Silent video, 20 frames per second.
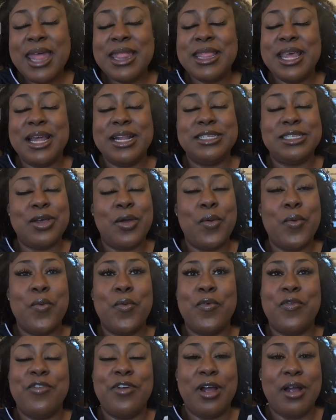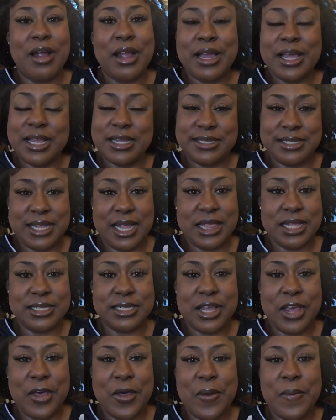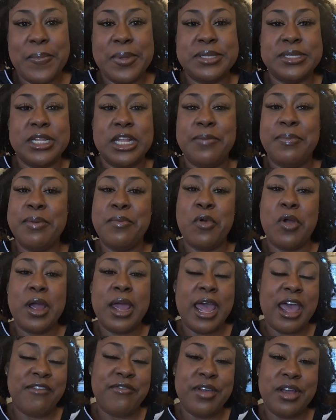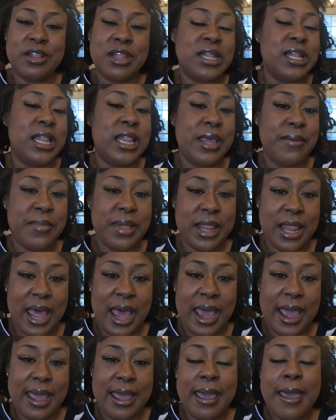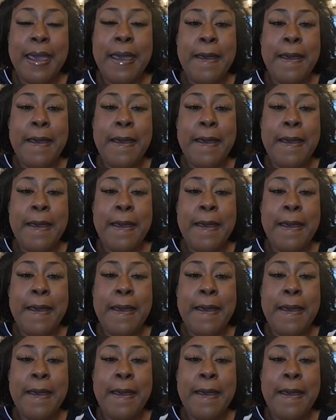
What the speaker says: That is a very good stethoscope. It's a little bit more heavier than the Littman Light,